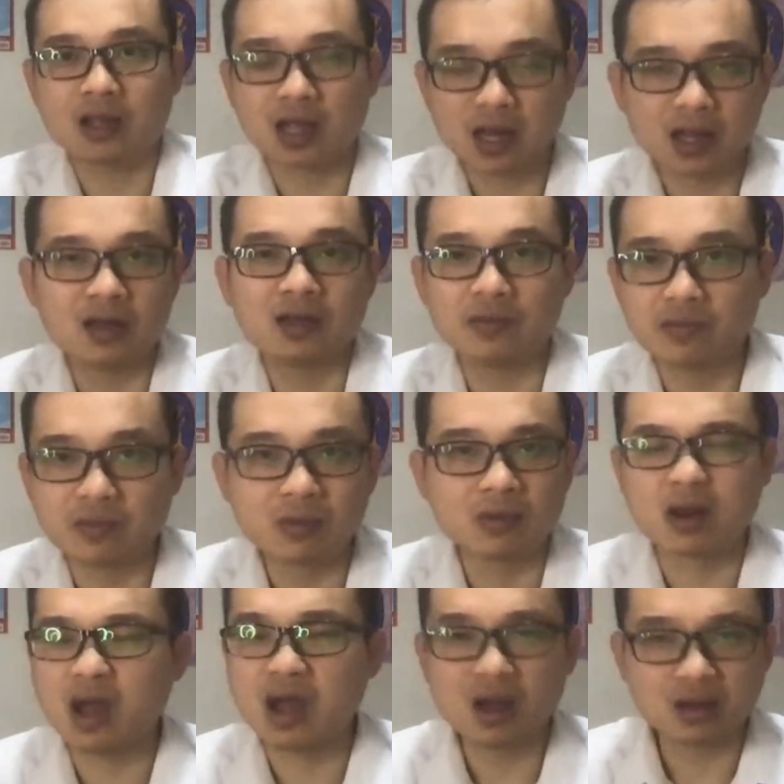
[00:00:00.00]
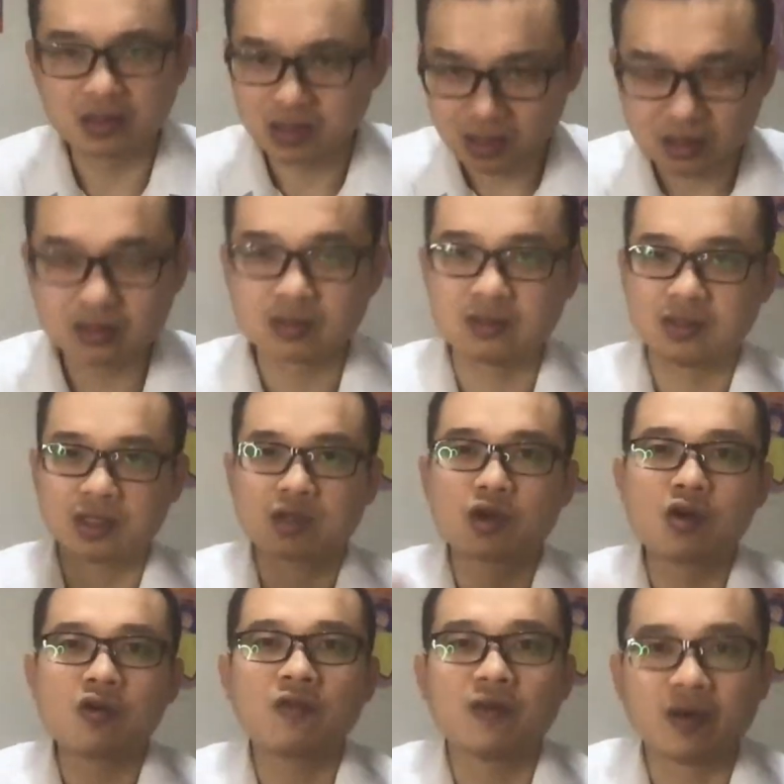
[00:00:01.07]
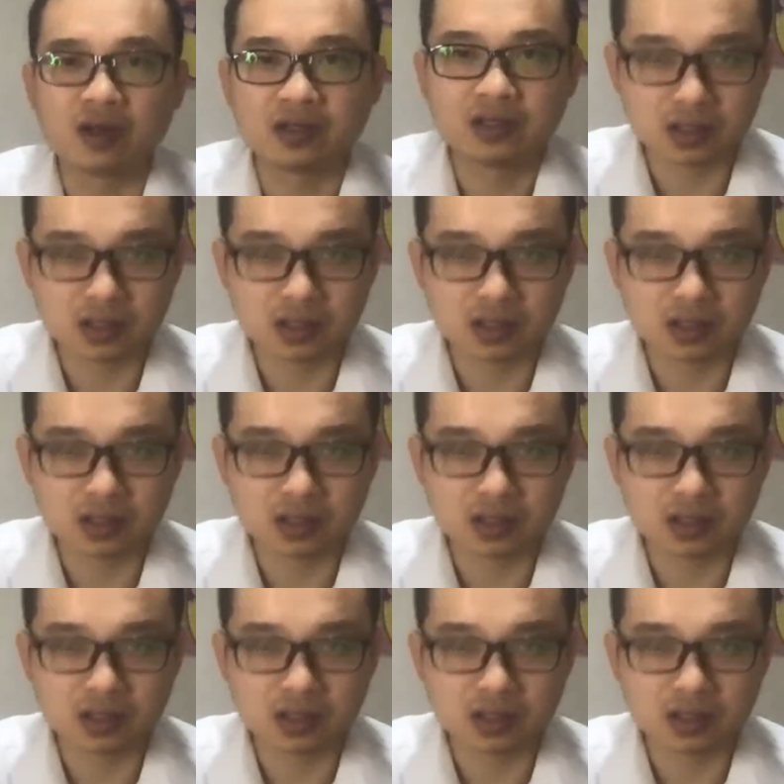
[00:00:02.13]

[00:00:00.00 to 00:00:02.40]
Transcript: can I learn from?" No, just go for it.